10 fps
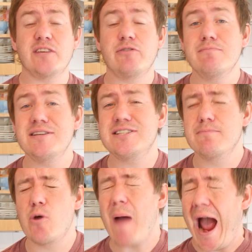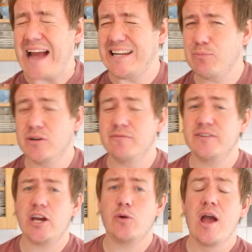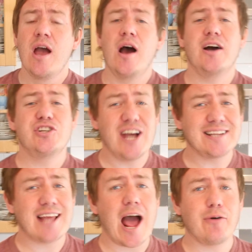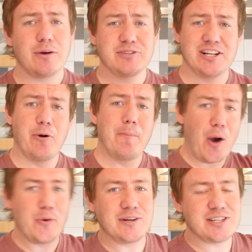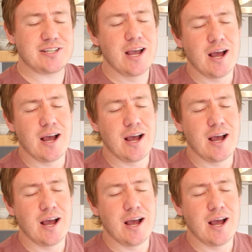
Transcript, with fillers: If you missed the Mopane worm video, uh, check that out. That was a little bonus